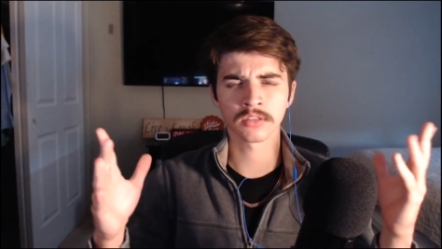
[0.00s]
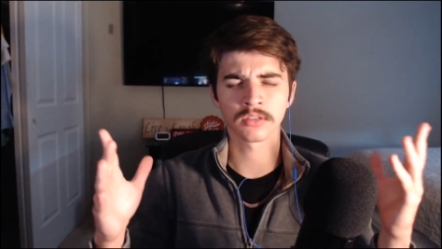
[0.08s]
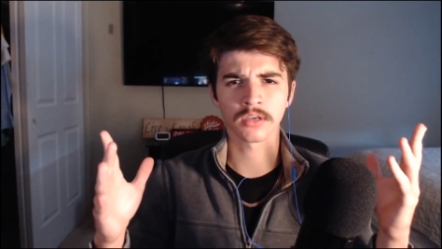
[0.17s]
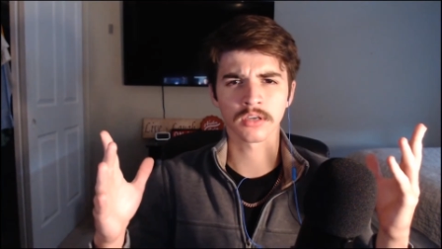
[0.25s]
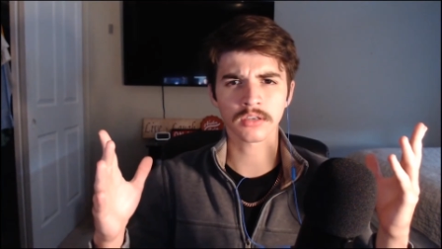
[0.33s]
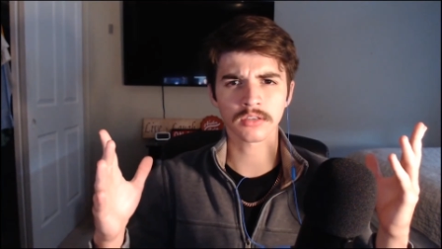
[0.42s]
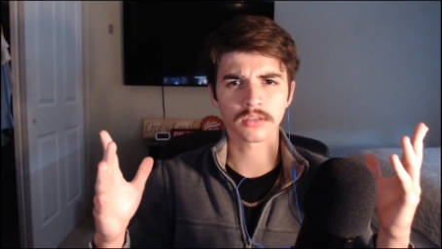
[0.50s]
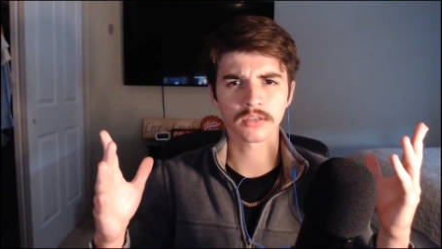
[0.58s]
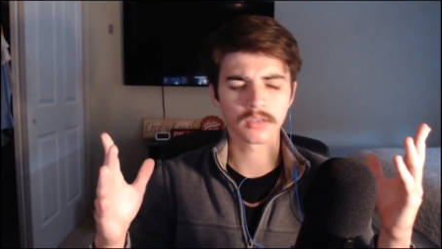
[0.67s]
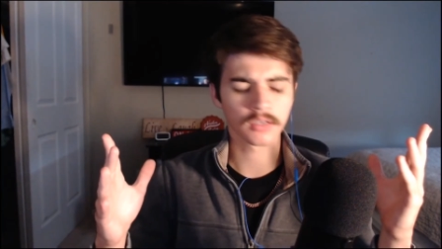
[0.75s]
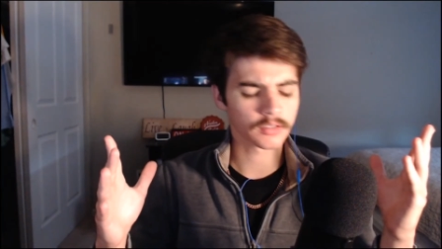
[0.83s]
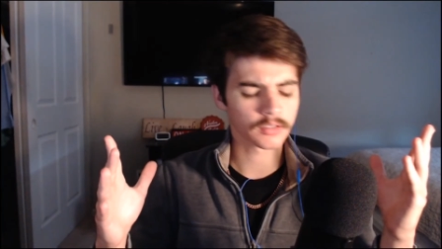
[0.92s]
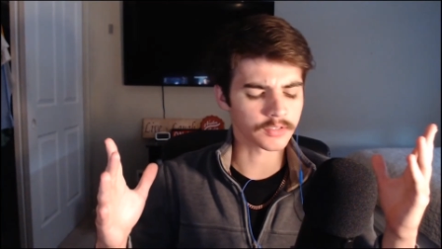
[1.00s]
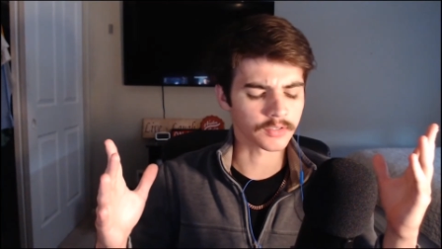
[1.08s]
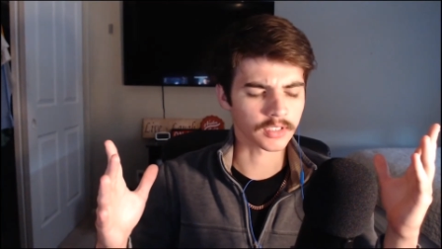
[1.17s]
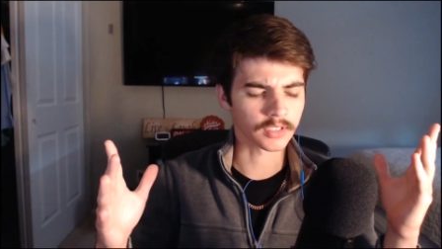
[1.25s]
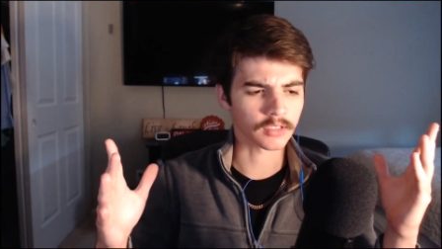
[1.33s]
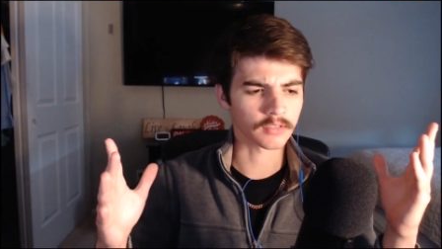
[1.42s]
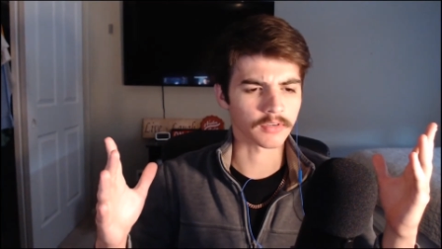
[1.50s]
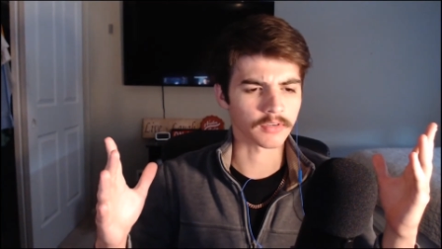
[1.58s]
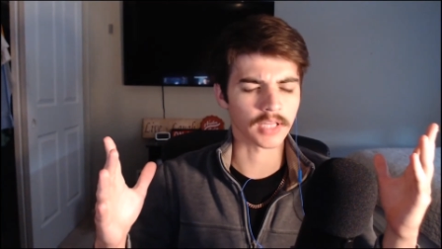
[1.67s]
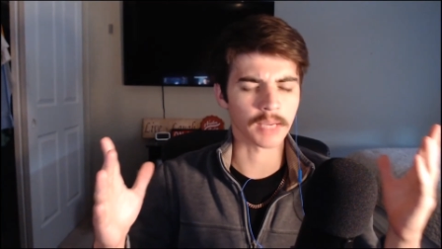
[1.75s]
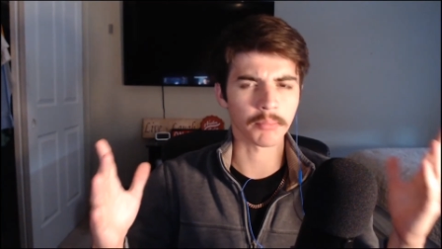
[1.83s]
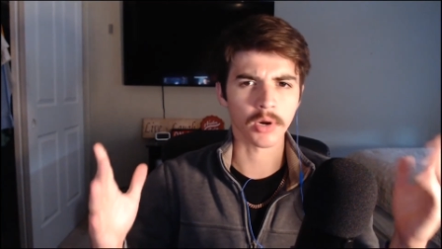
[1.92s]
Huh? Do you think of
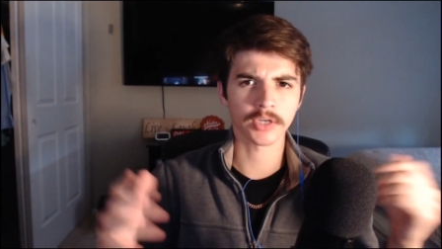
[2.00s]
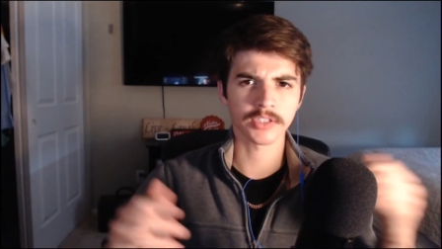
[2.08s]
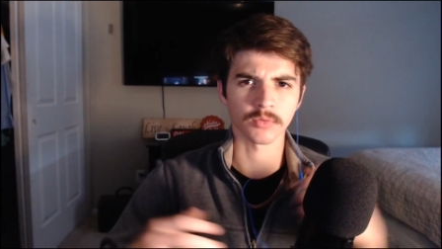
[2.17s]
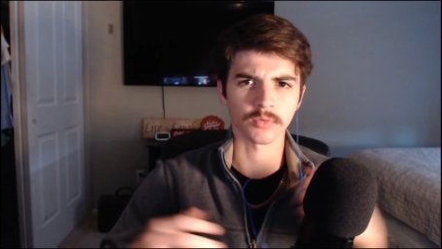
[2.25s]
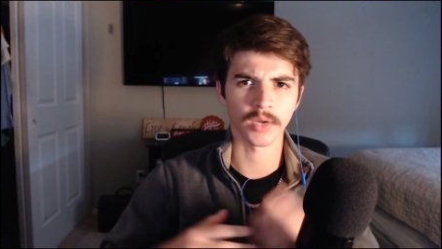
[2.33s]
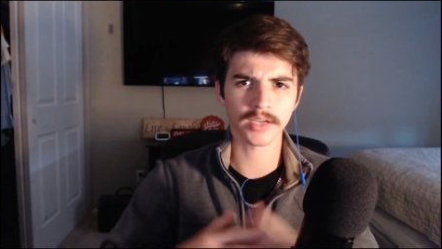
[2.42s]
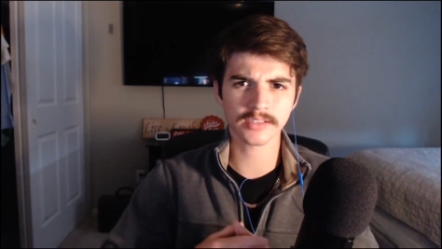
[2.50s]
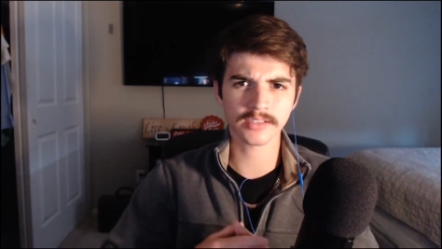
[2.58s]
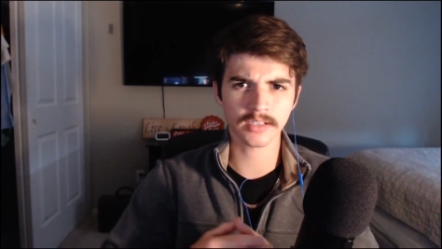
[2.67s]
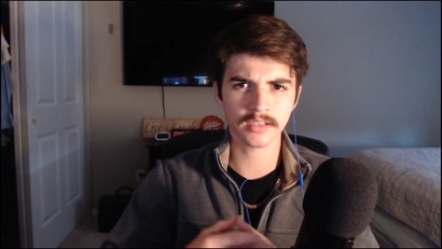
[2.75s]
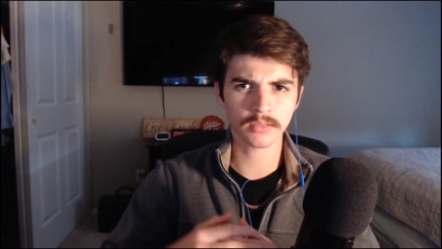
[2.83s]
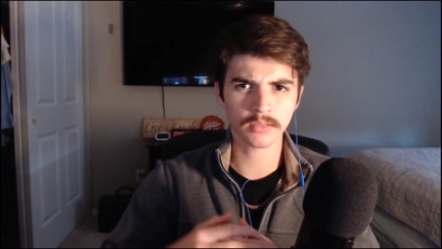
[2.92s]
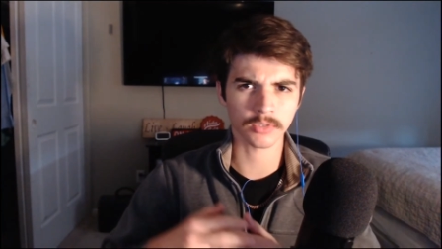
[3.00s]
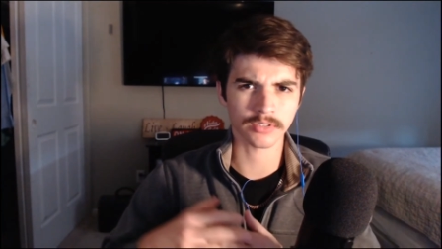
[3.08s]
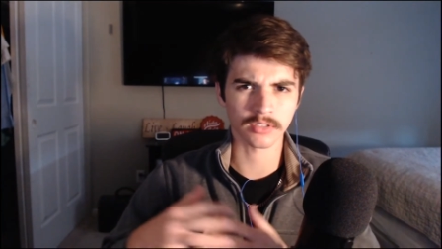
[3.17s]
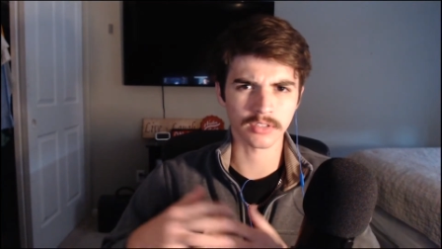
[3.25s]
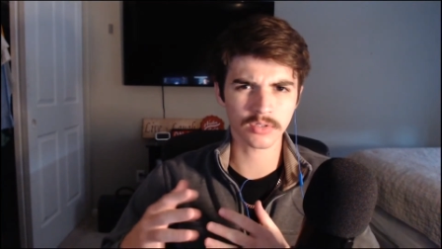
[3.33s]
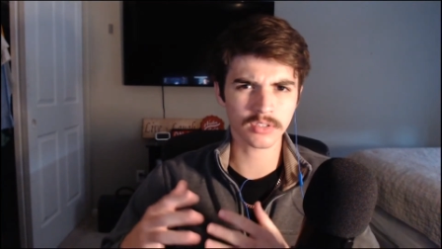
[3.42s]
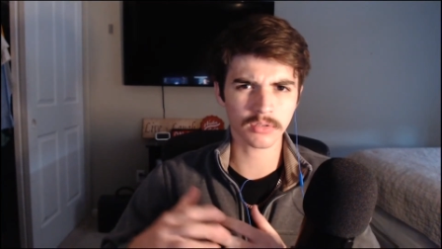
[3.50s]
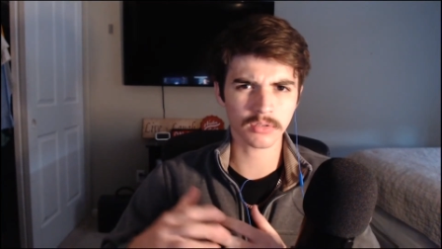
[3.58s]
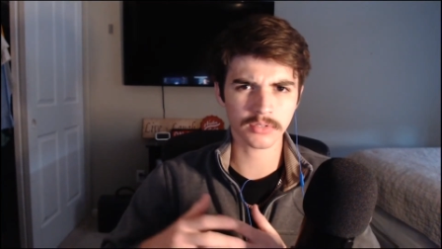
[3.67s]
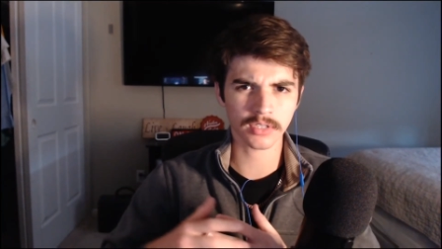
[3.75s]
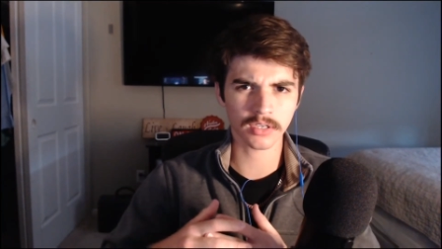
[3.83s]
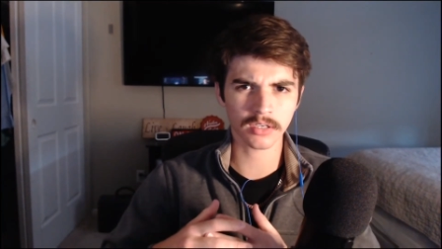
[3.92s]
that Parks and Rec scene where it's like, treat
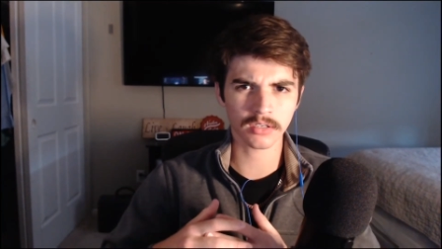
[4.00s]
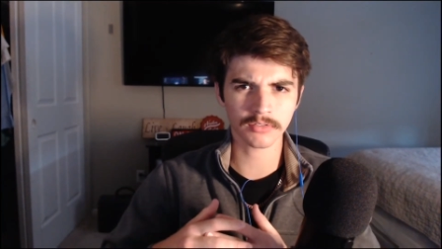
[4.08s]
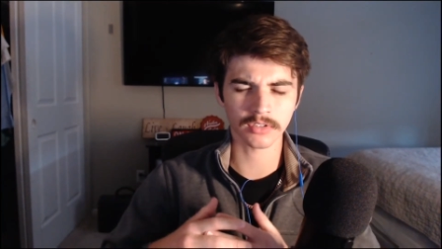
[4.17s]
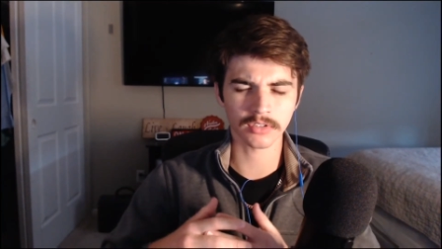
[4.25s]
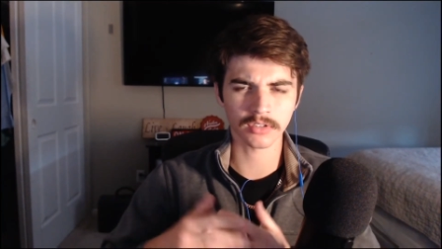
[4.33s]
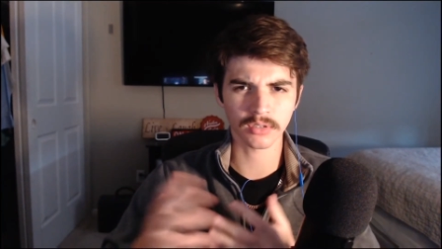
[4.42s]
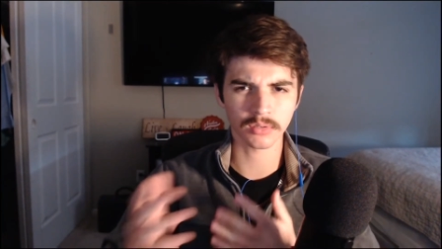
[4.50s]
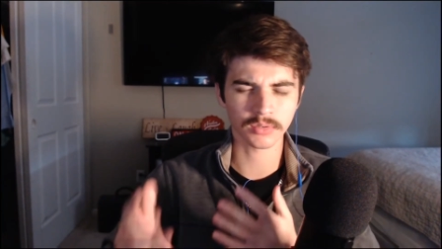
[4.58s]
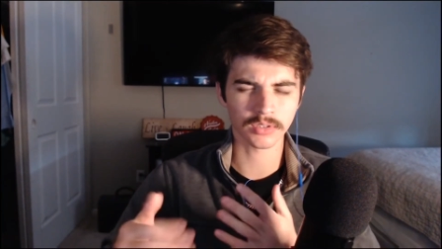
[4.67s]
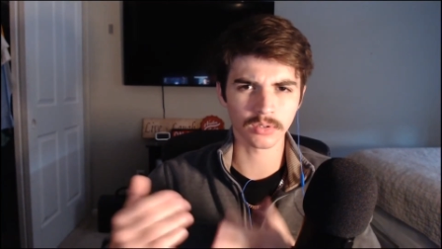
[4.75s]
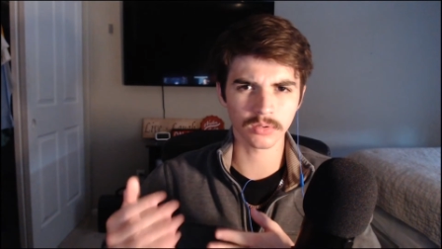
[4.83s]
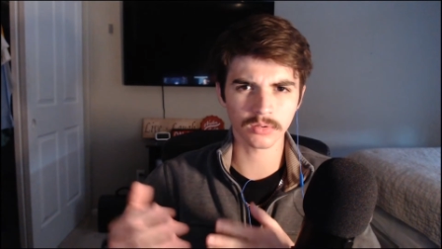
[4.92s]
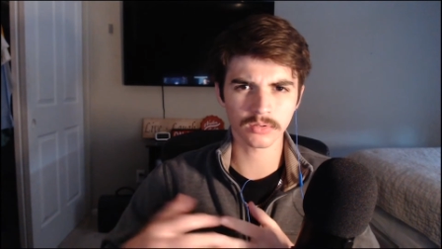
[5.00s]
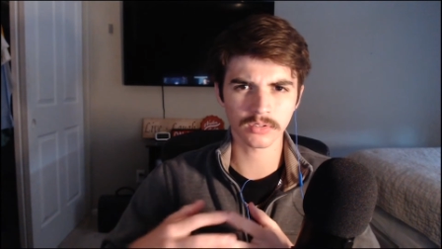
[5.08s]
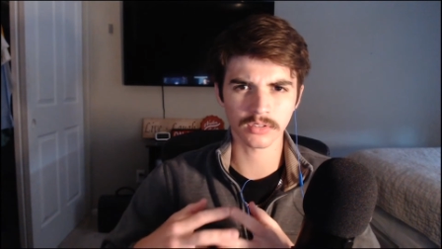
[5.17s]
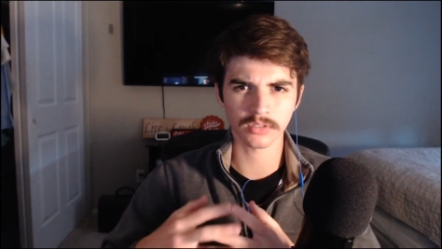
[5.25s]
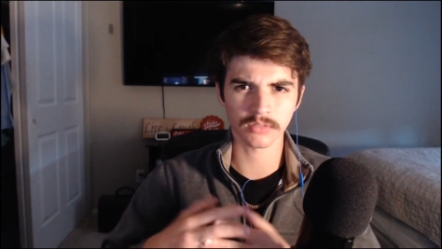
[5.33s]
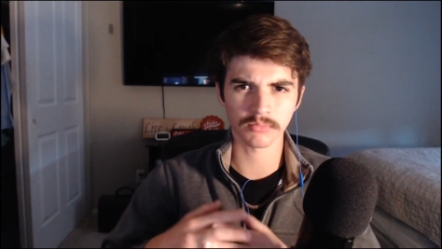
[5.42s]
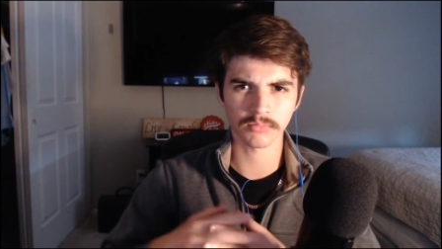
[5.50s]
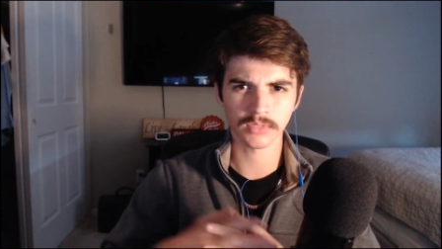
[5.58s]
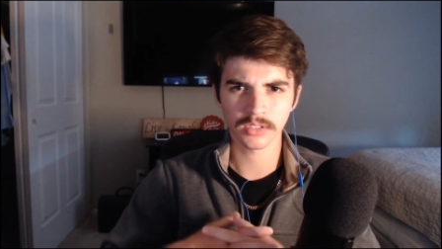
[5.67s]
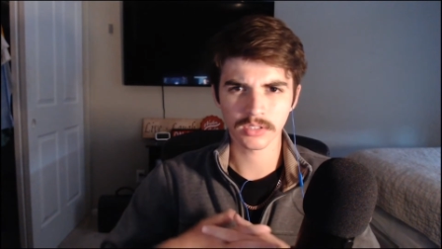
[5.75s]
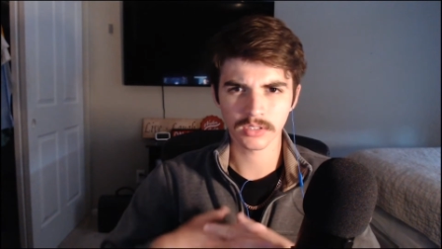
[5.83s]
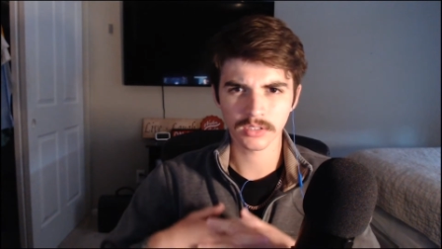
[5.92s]
yourself, you know, go indulge in some
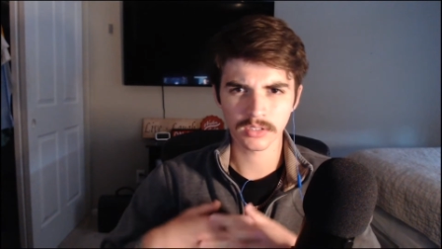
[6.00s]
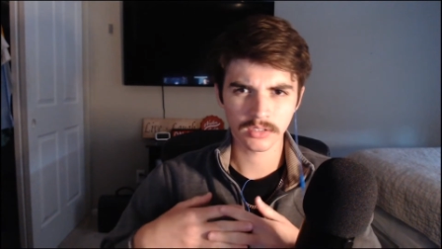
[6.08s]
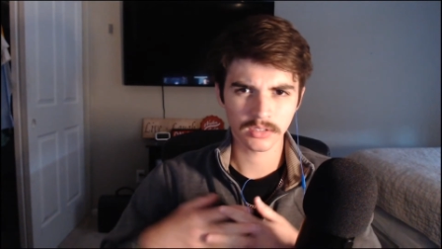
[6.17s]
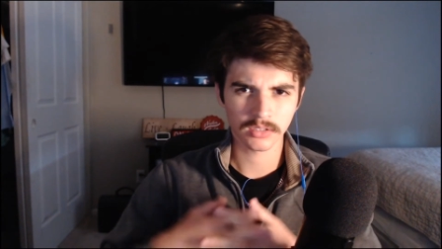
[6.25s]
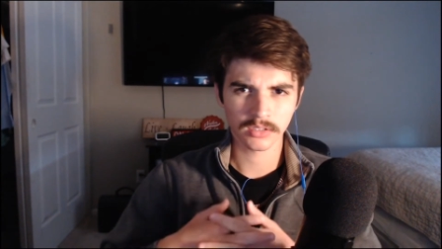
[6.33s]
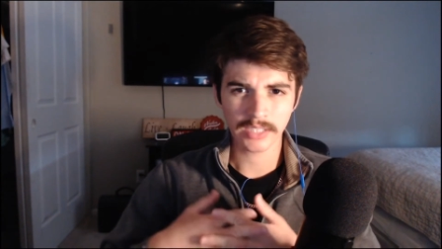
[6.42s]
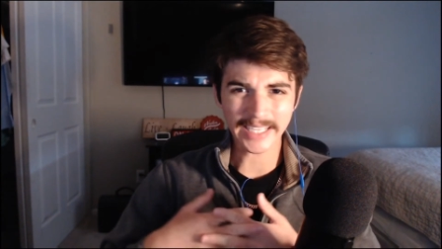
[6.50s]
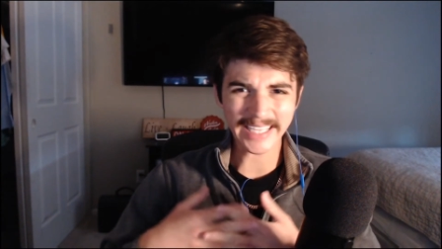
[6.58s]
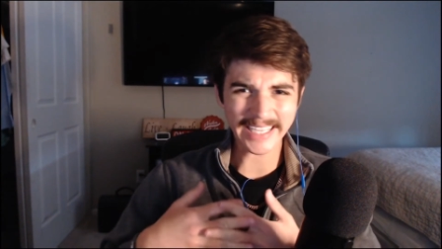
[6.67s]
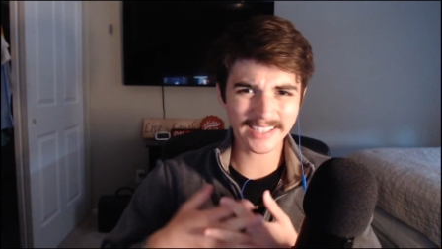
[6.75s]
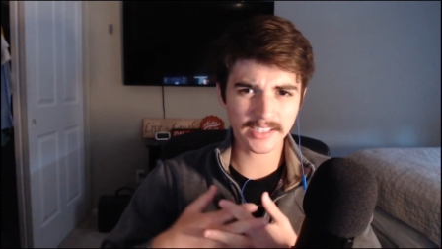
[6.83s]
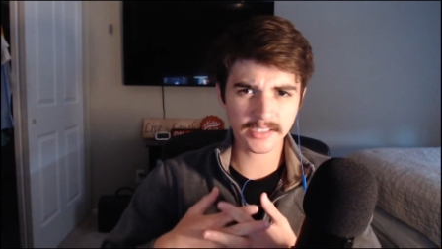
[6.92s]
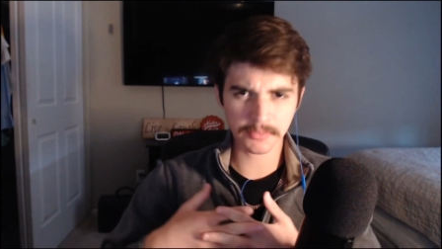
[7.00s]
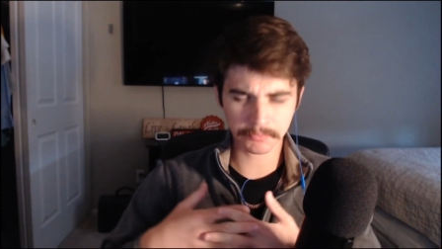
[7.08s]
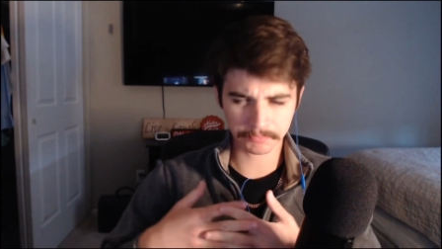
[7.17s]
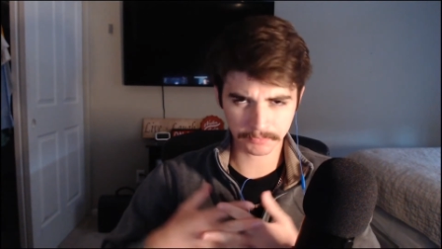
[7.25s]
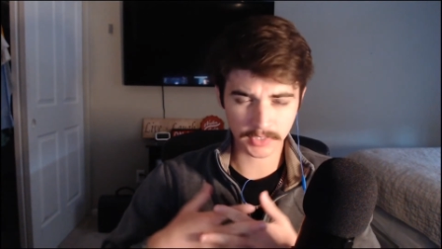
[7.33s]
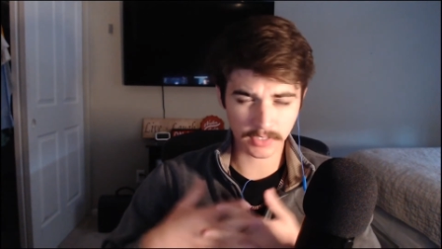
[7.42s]
hedonism?